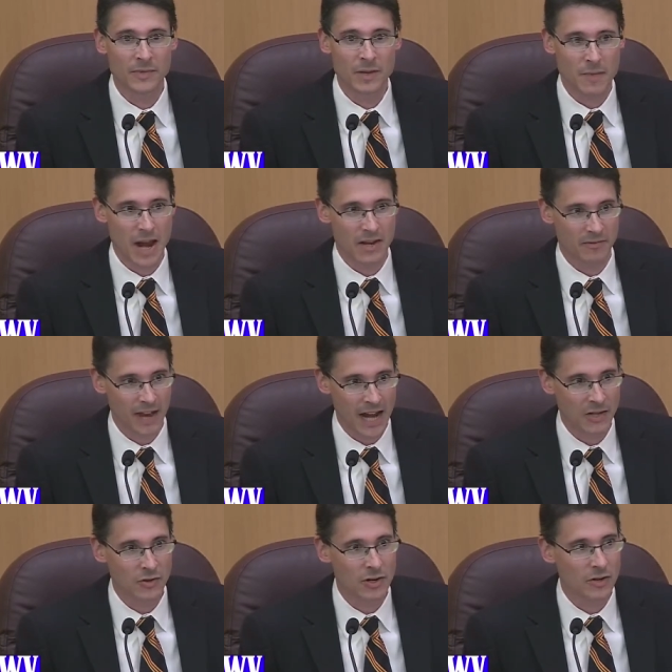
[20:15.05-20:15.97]

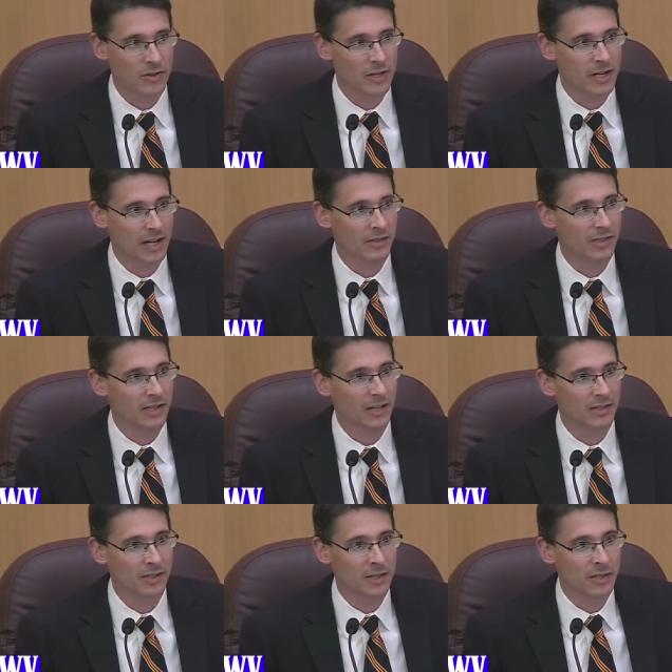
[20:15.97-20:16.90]
manufactured here in the United
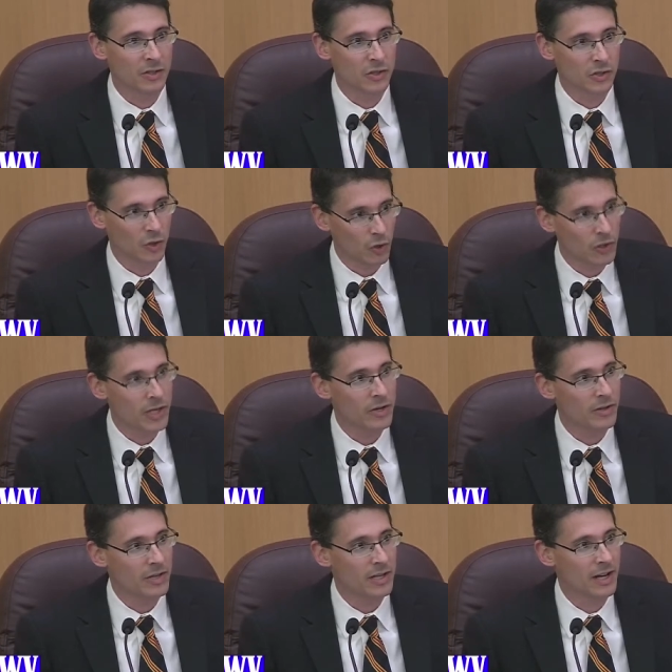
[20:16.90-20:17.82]
States, sold
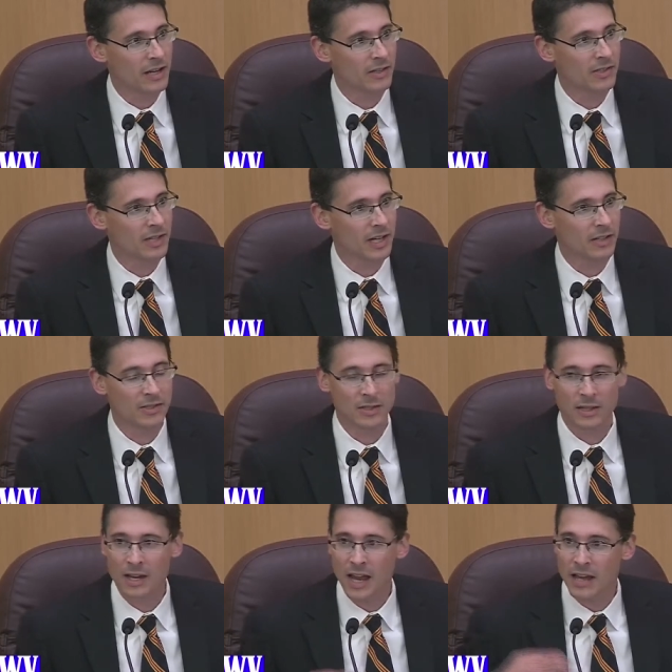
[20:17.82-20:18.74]
here in the United States,
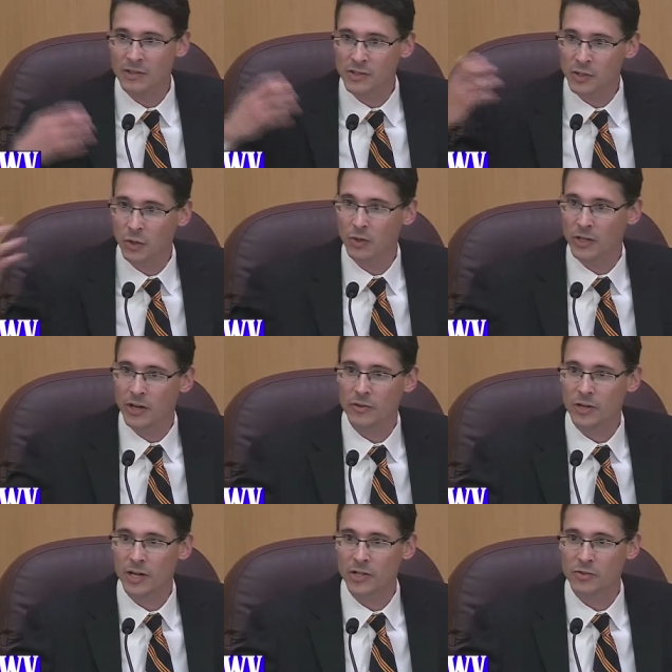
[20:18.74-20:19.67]
and sold in
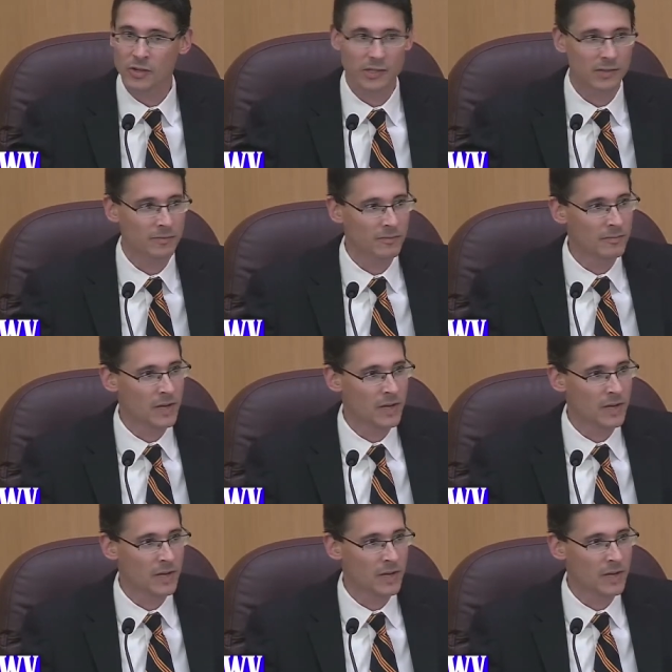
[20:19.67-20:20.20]
other countries.